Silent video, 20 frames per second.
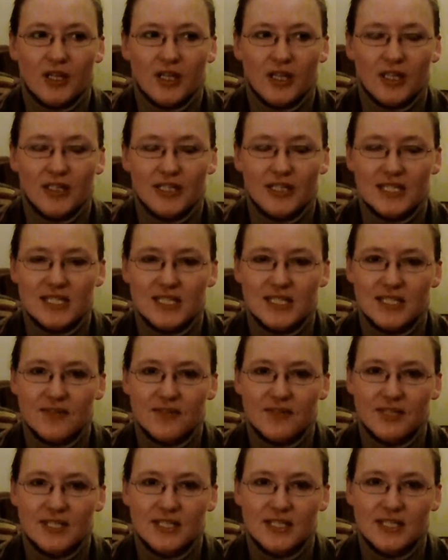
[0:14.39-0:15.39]
in nineteen
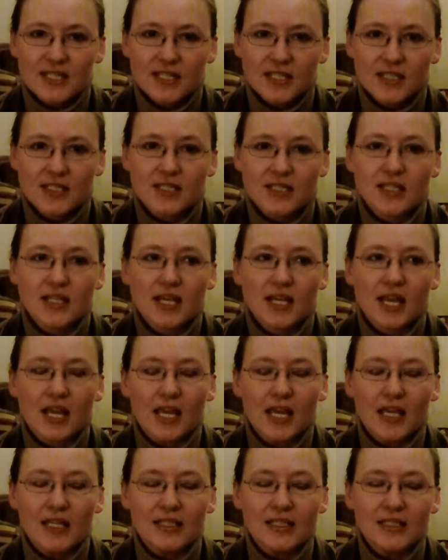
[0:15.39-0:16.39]
seventy-six,
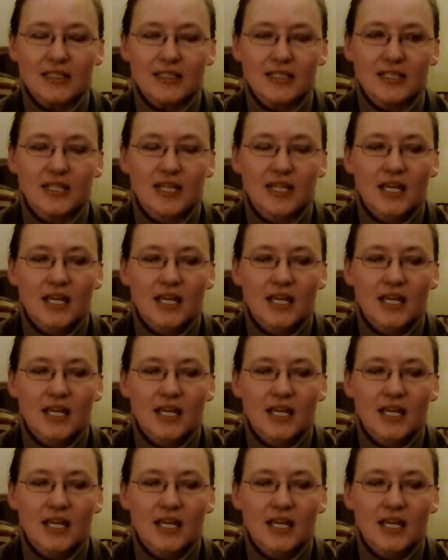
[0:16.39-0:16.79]
and